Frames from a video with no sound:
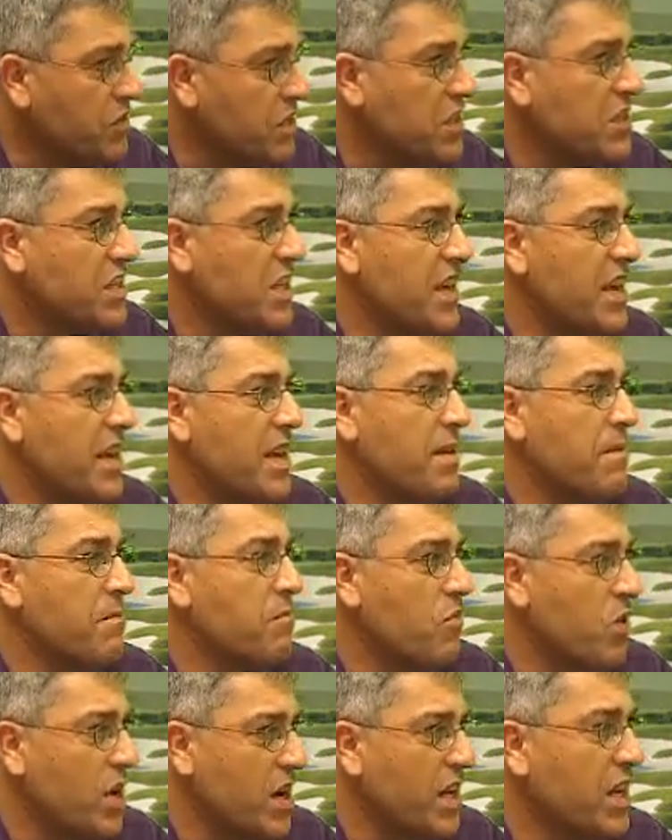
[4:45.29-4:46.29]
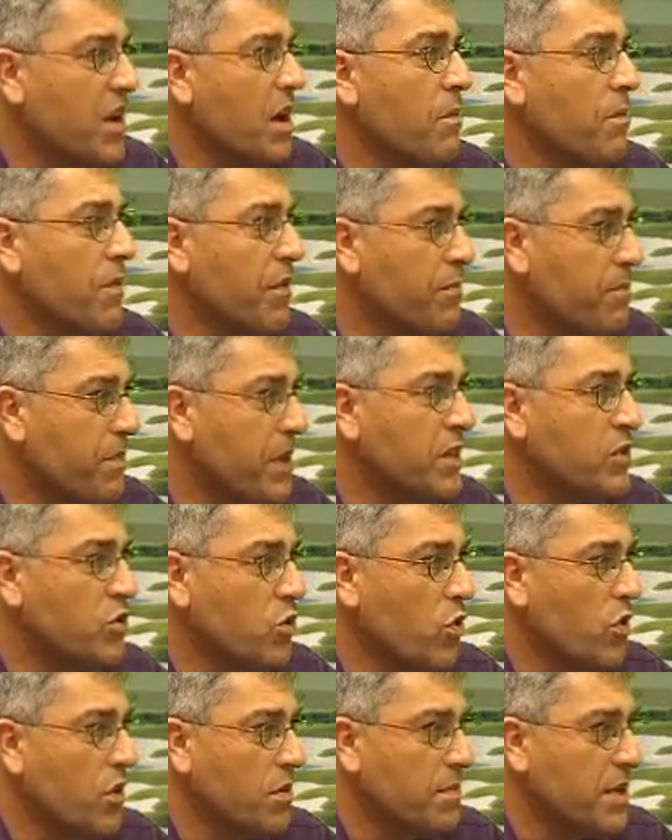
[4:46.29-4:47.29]
to see him win a couple of big
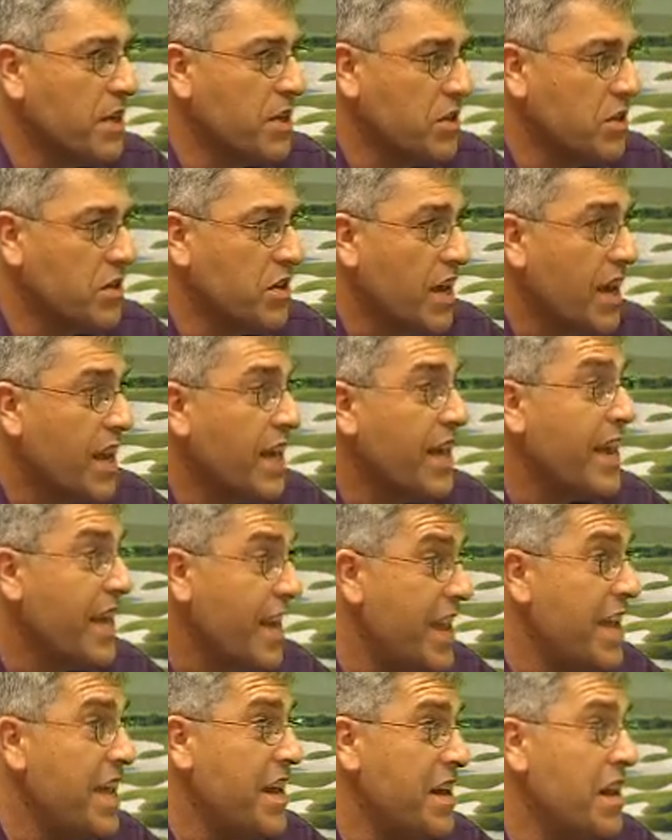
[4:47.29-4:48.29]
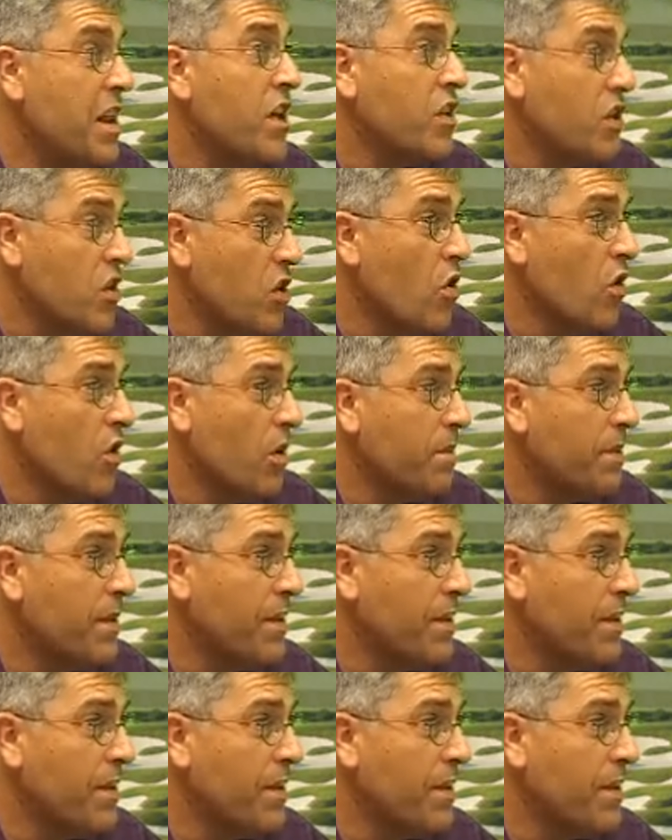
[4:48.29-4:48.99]
tournaments in Europe.